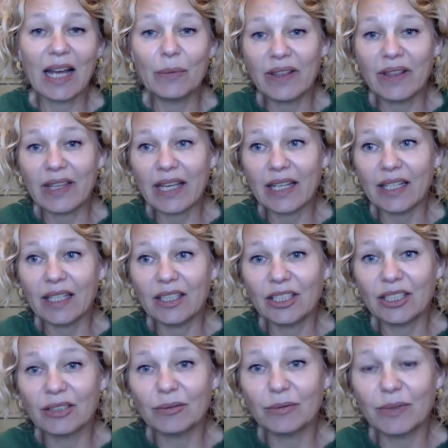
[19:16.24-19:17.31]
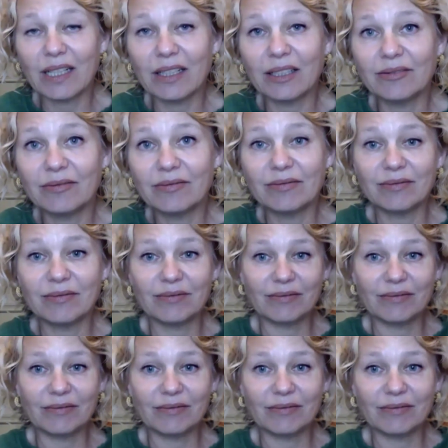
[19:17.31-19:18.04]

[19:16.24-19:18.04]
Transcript: And with age, well,